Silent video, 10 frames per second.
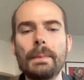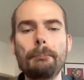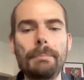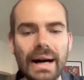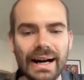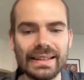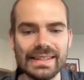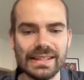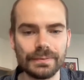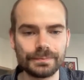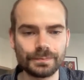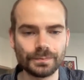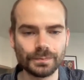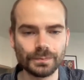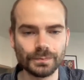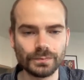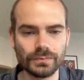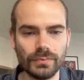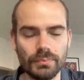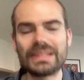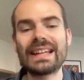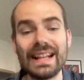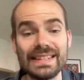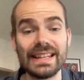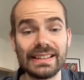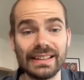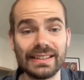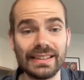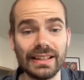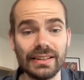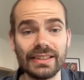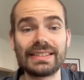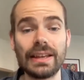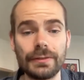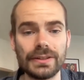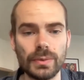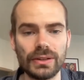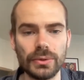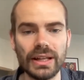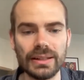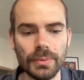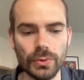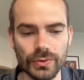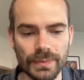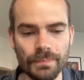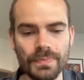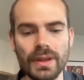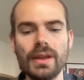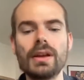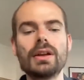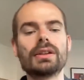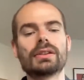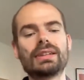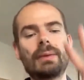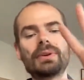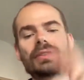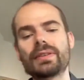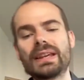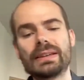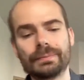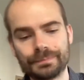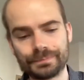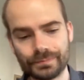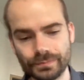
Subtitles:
but besides that, it's the safest one to get approved. Number 3,